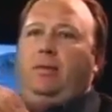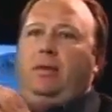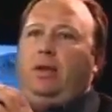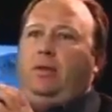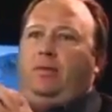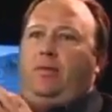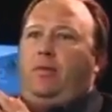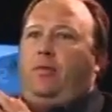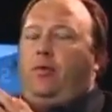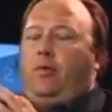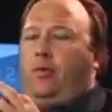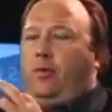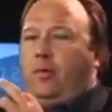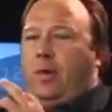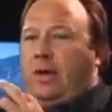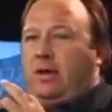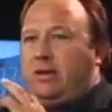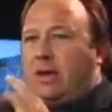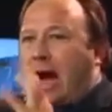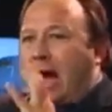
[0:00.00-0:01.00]

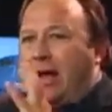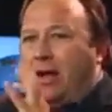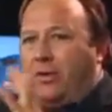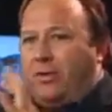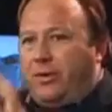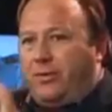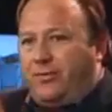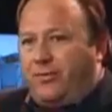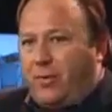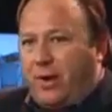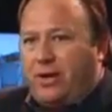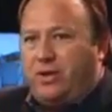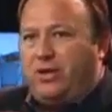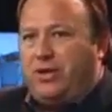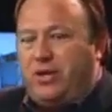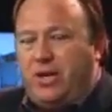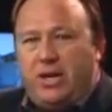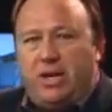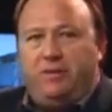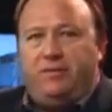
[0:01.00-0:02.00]
they dialed to
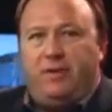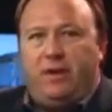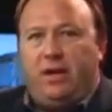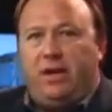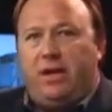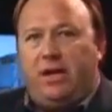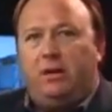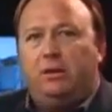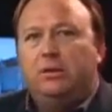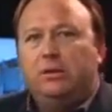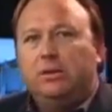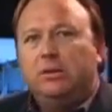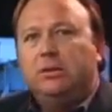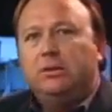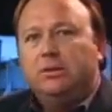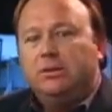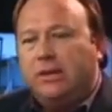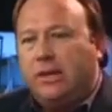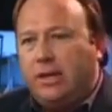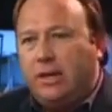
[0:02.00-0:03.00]
French TV
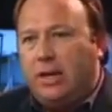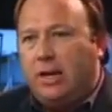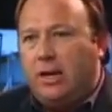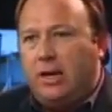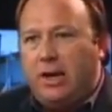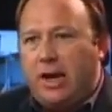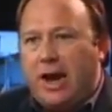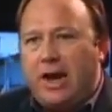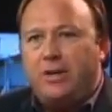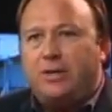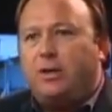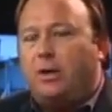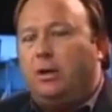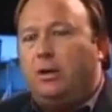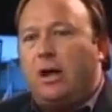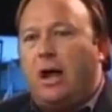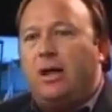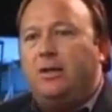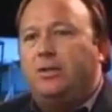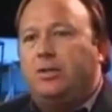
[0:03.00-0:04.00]
and a
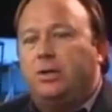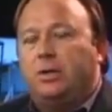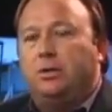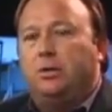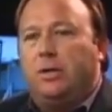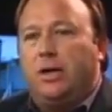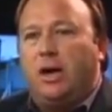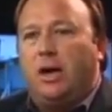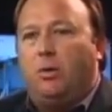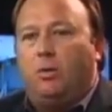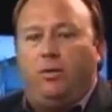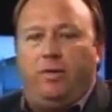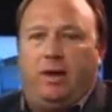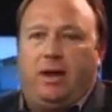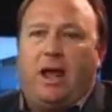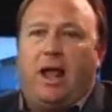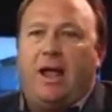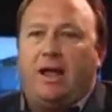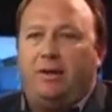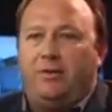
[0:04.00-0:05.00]
national concert there where
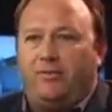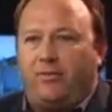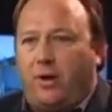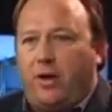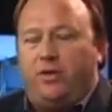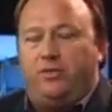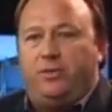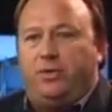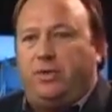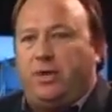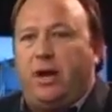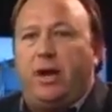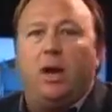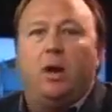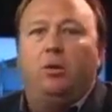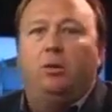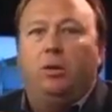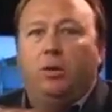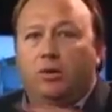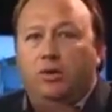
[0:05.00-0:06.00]
the guy in French was
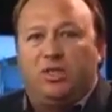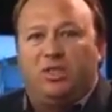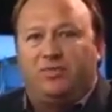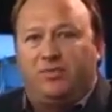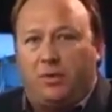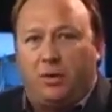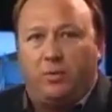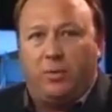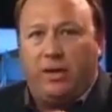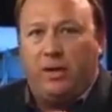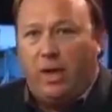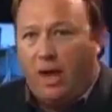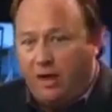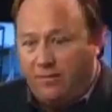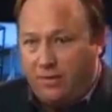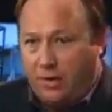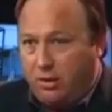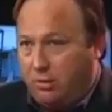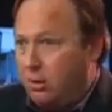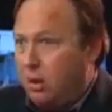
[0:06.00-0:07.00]
saying, oh, Lucifer, we
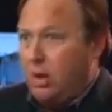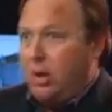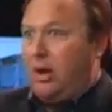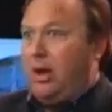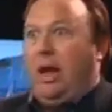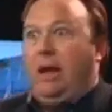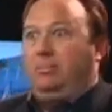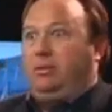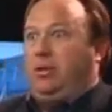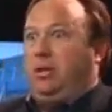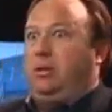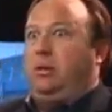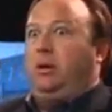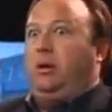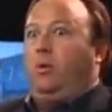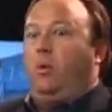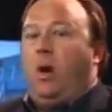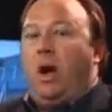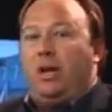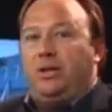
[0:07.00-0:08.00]
love you. And I'm
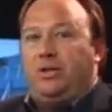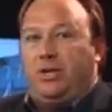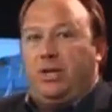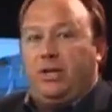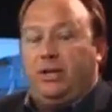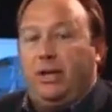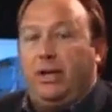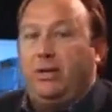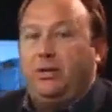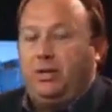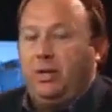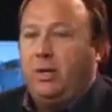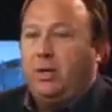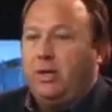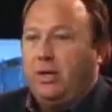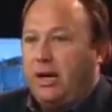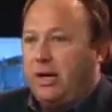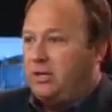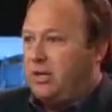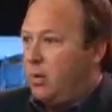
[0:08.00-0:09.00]
sitting there watching this
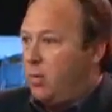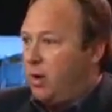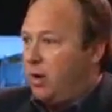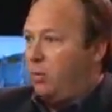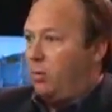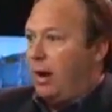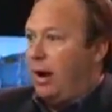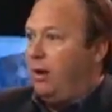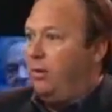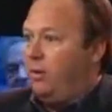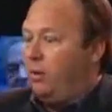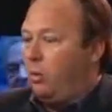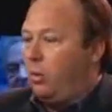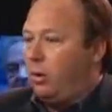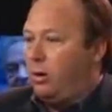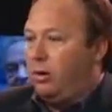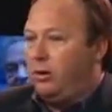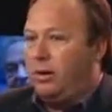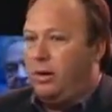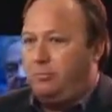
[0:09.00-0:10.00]
as they went around
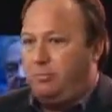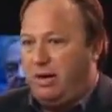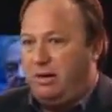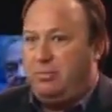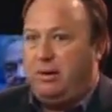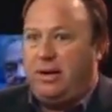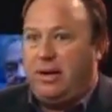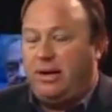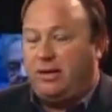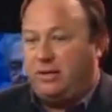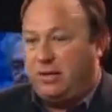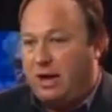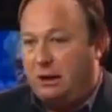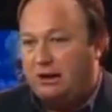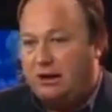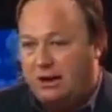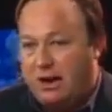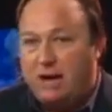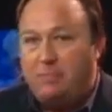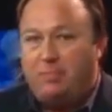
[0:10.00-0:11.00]
the world on PBS, and
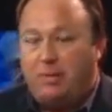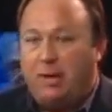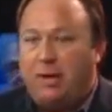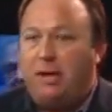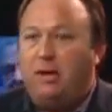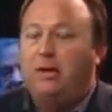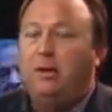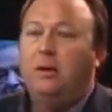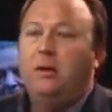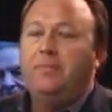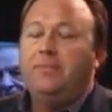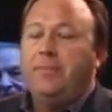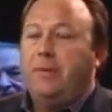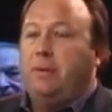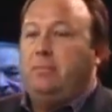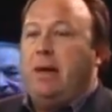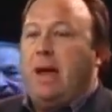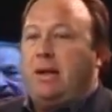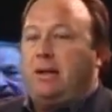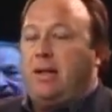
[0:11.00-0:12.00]
I was taping it.
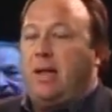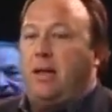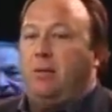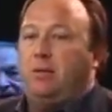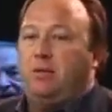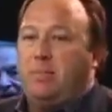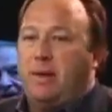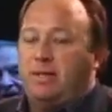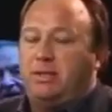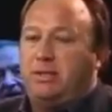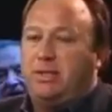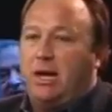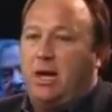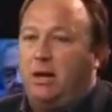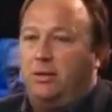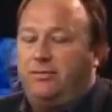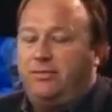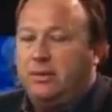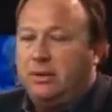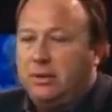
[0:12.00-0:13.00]
And back then it was
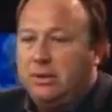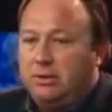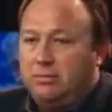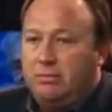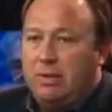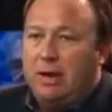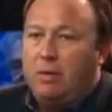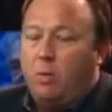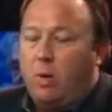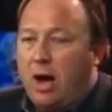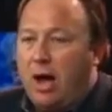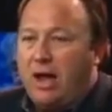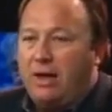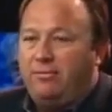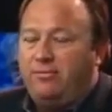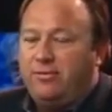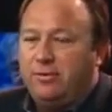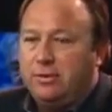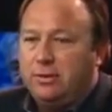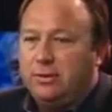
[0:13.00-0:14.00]
myself, my
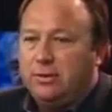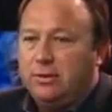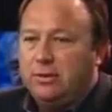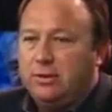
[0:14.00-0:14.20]
wife,